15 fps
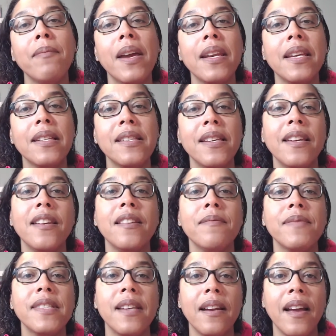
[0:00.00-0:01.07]
many
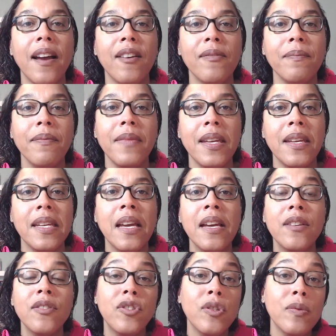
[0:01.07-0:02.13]
teams that help me
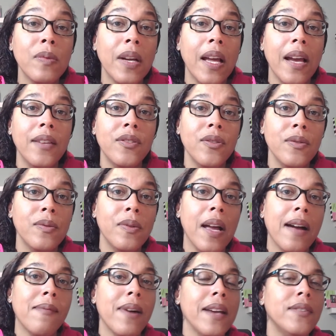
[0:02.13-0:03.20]
do what I do,
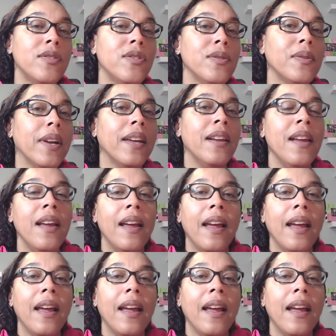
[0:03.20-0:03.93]
how I do it.